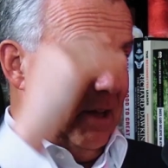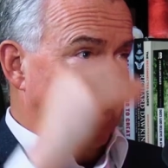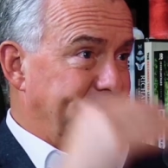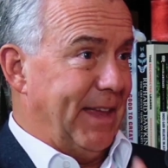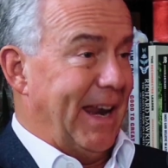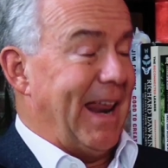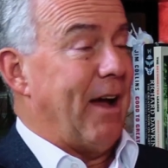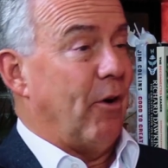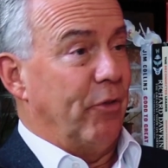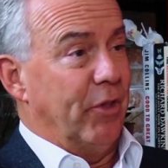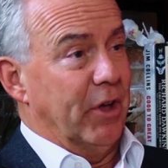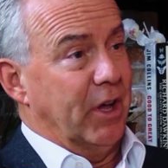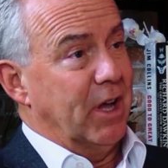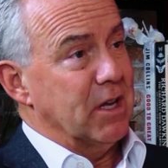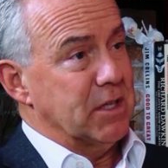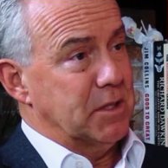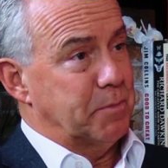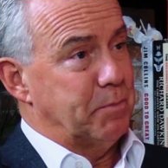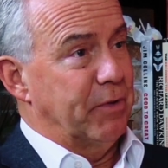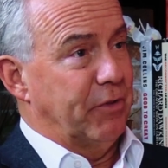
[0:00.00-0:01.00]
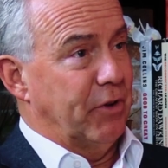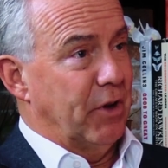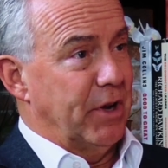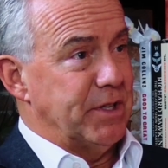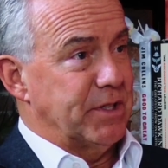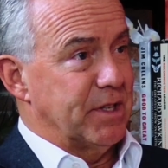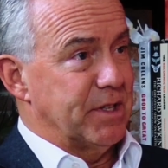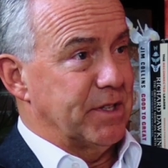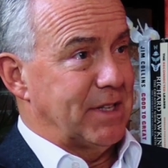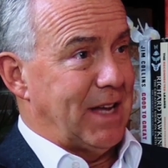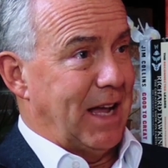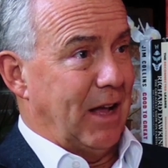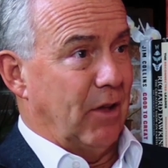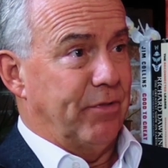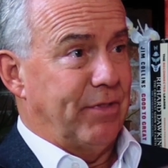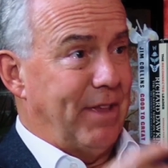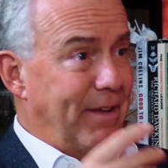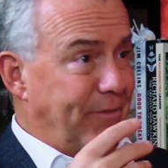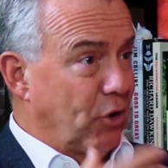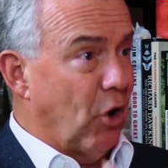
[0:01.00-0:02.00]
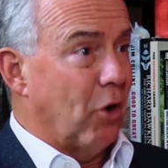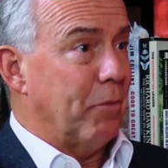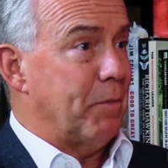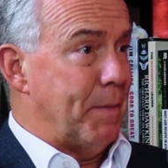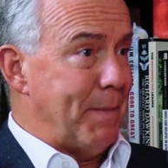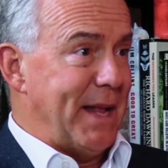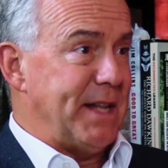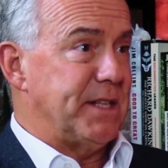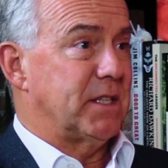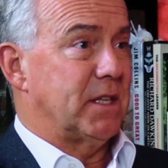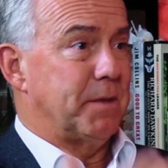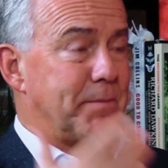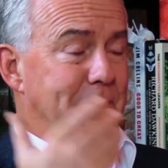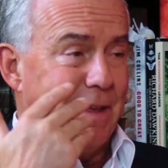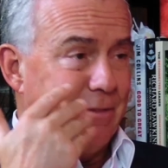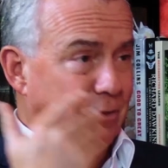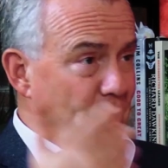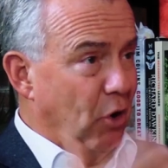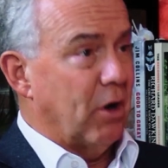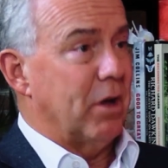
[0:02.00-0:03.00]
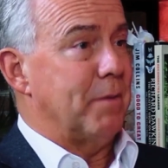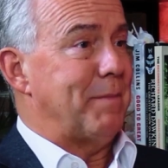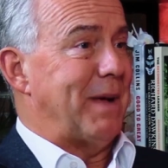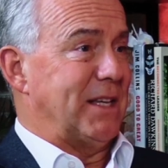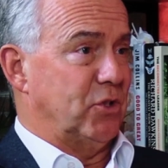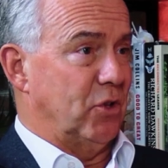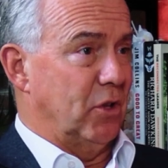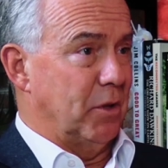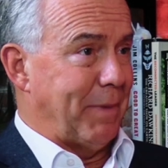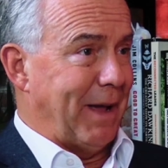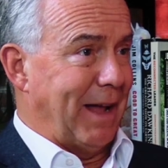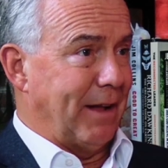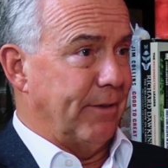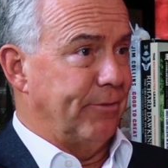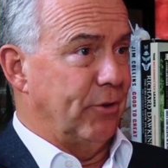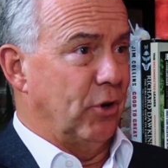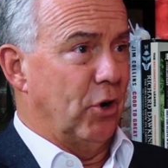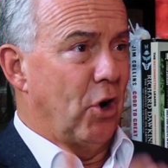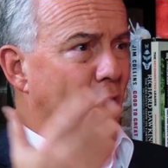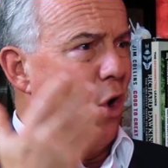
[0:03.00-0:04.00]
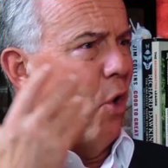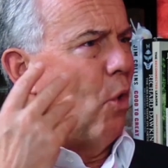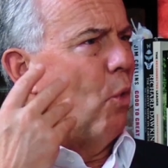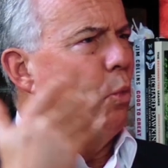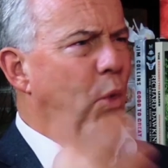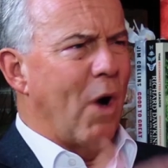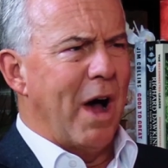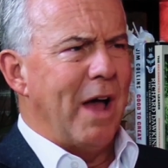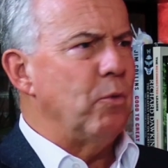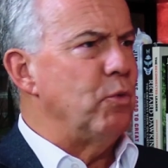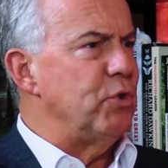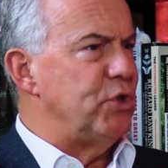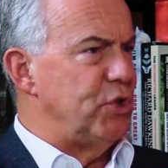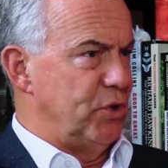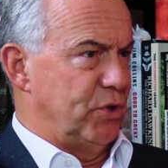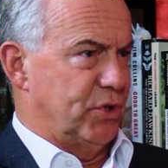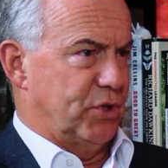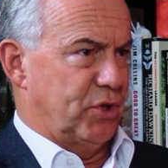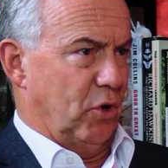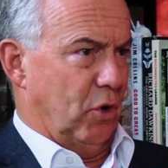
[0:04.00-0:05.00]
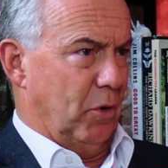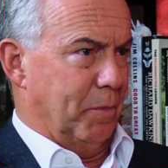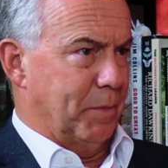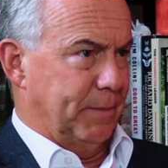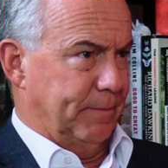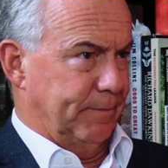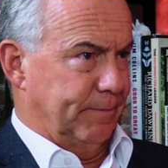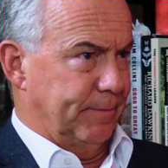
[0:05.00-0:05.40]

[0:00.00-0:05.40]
They're now on the cusp of going to the south. They've got momentum. They've got Hamas on the back foot. Why would you stop?